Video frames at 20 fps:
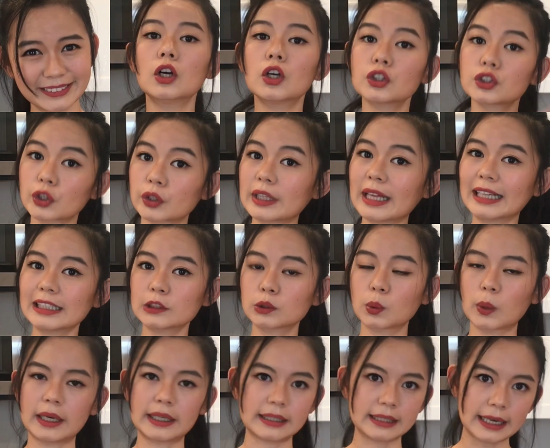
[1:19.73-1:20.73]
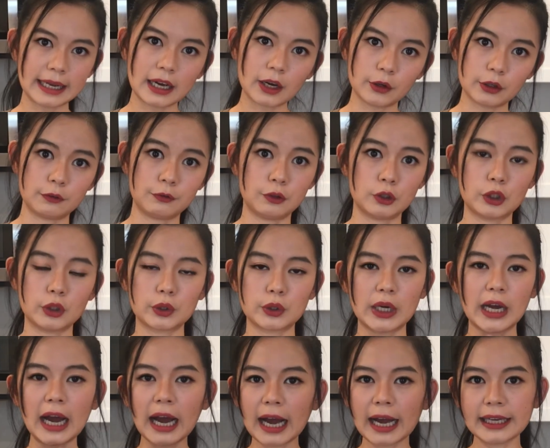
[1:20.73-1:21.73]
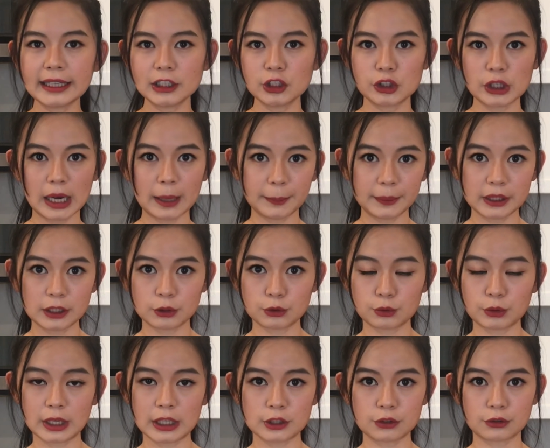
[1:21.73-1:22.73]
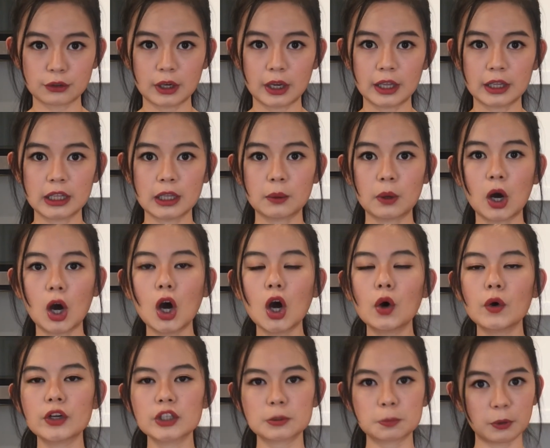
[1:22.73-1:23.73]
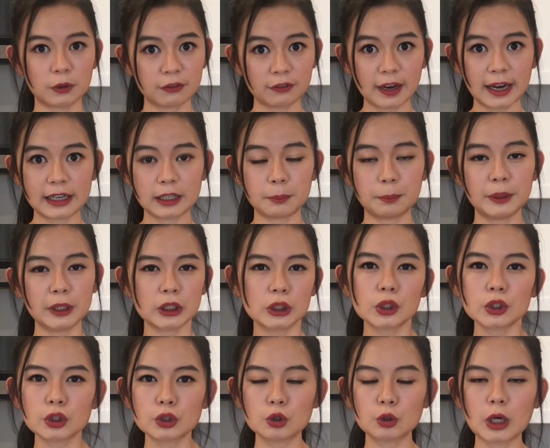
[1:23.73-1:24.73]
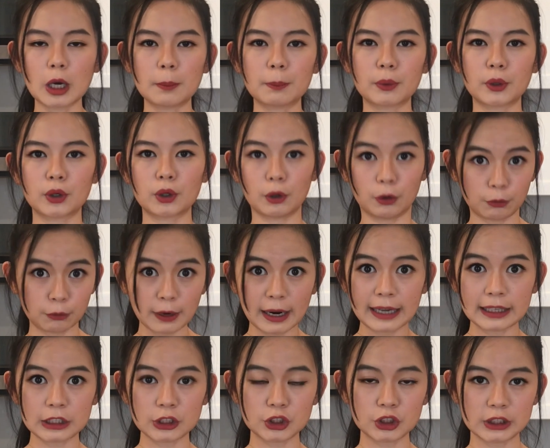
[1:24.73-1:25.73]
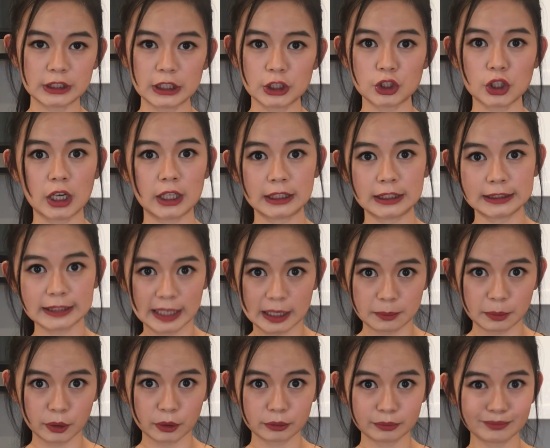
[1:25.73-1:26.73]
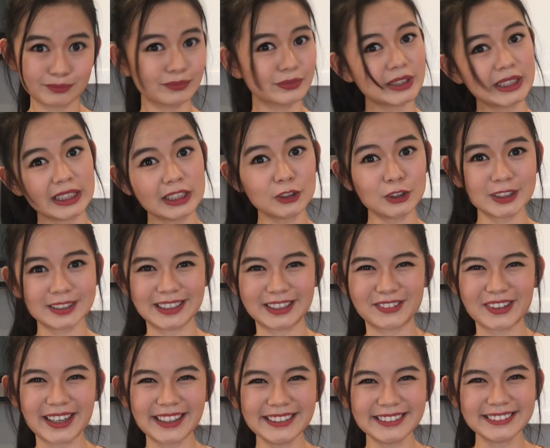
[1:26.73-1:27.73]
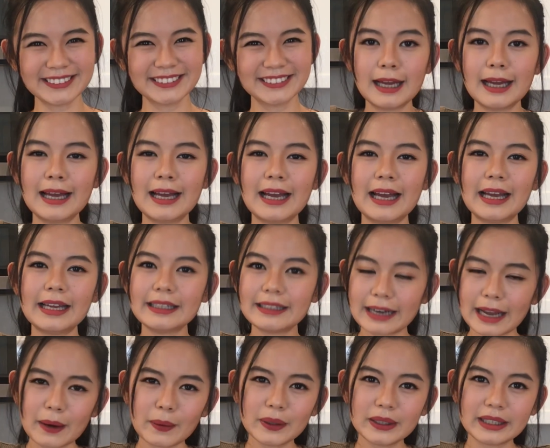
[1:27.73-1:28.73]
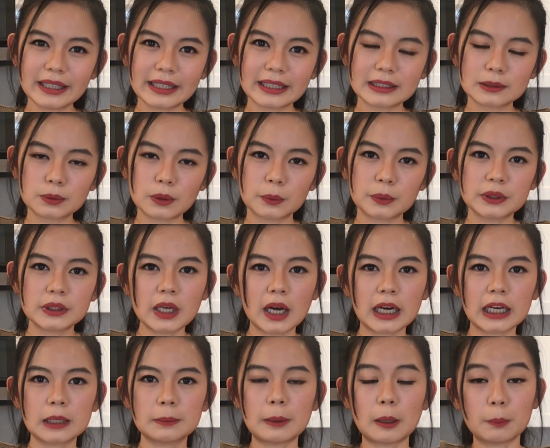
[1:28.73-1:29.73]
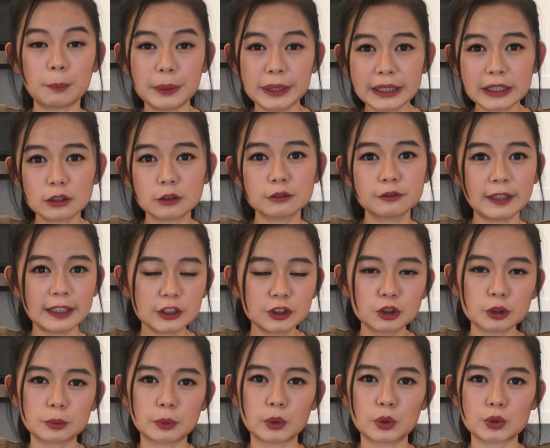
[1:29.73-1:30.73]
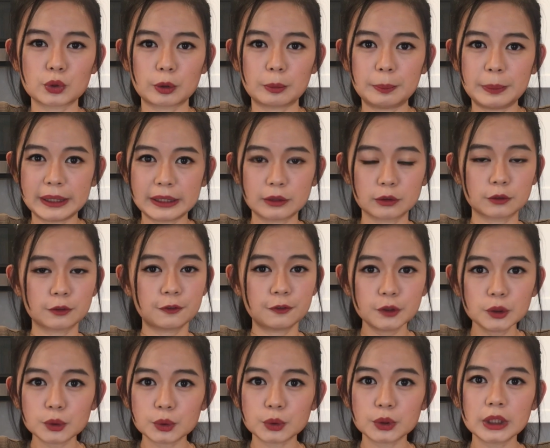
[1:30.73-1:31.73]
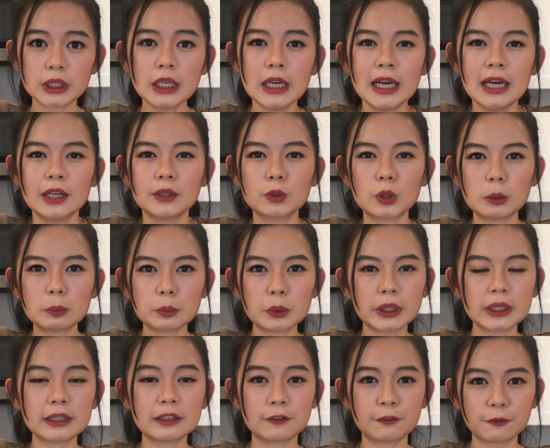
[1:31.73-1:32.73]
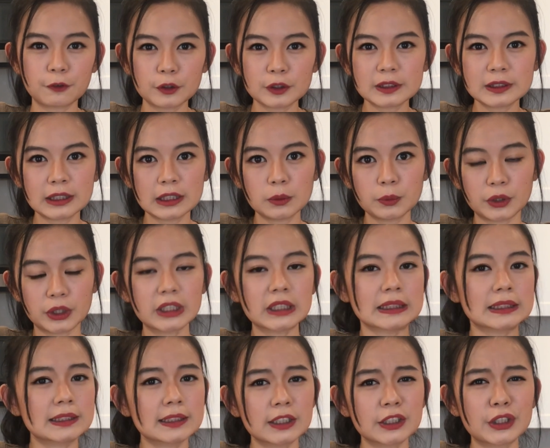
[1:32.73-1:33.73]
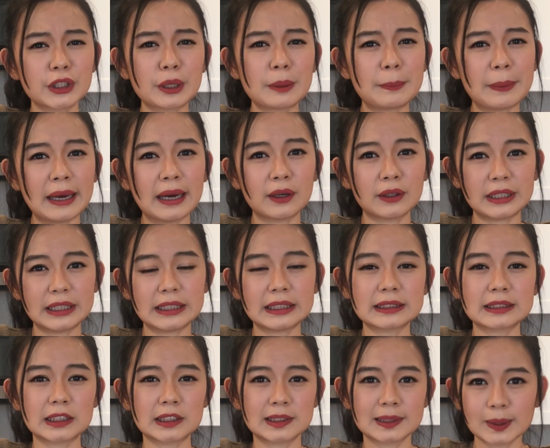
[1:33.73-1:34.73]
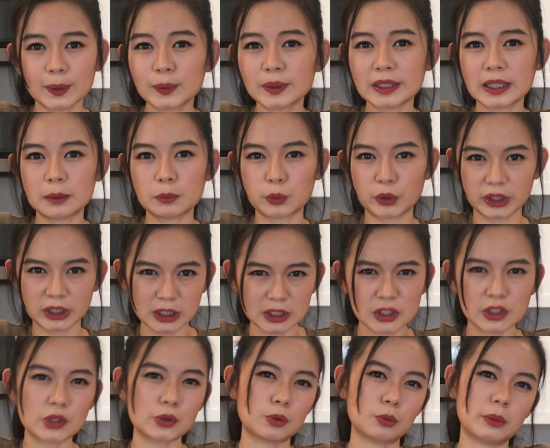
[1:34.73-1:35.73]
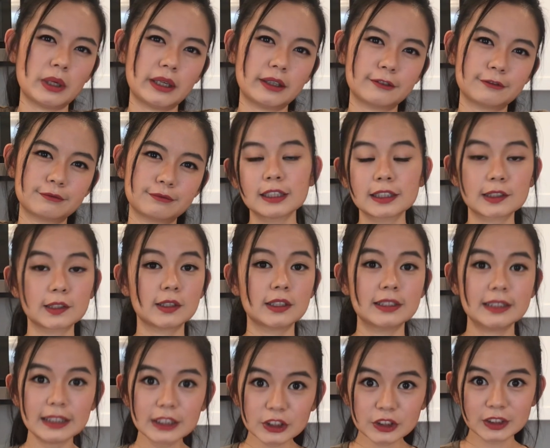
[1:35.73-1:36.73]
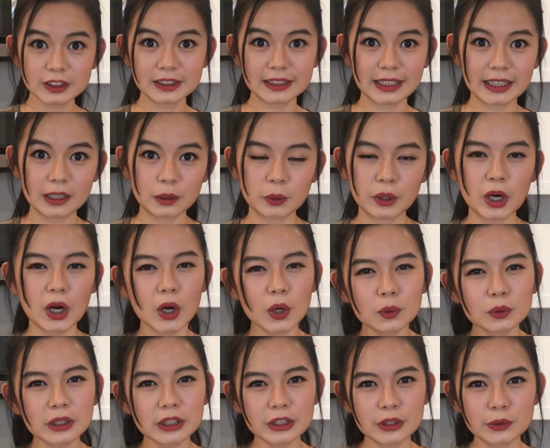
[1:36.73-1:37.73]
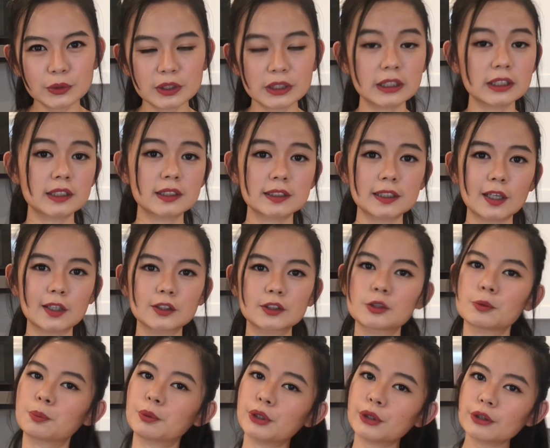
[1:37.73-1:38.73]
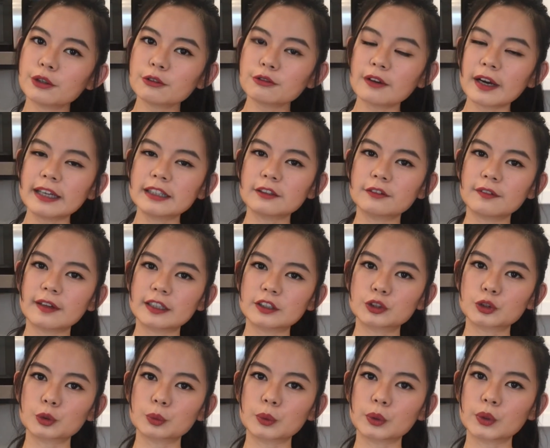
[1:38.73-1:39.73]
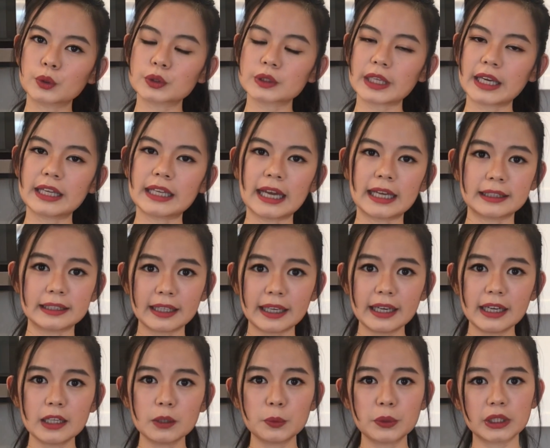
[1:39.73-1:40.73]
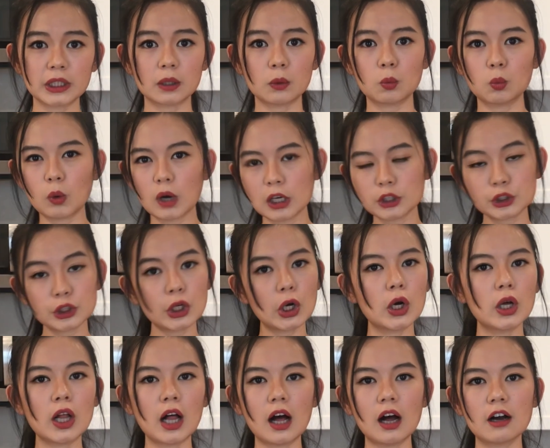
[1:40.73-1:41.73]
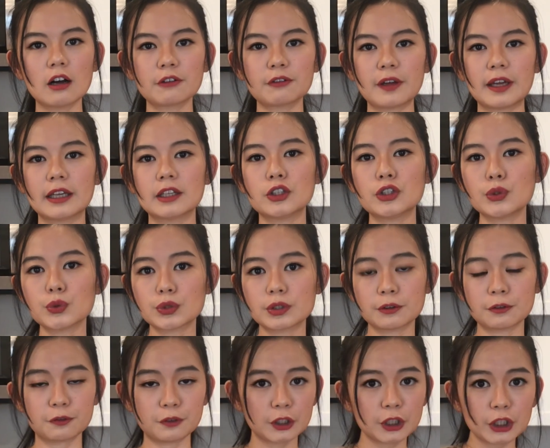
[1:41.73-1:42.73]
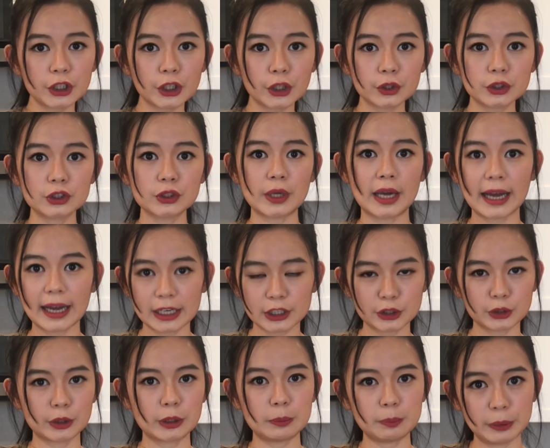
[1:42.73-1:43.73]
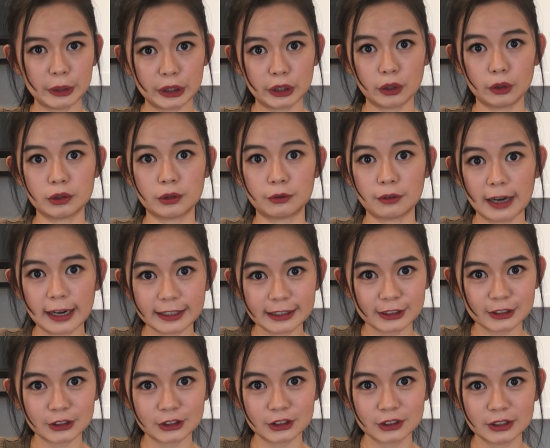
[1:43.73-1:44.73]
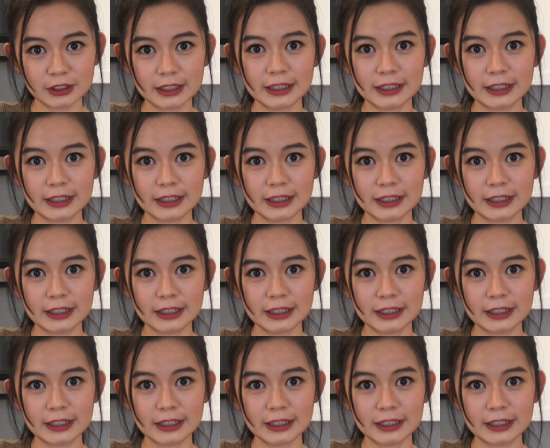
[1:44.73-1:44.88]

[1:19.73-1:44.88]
So that's why now if you go to a high-end Japanese restaurant, they will always provide a pickled cucumber or radish dish on the table. Interesting, right? And nowadays, when we talk about pickled vegetables or pickled food, normally the first thing we're concerned about is the sodium we're consuming. So the dish today, we're only using the salt to purify the vegetables, and at the end, we're going to wash it all off and use the vinegar to actually pickle the radish.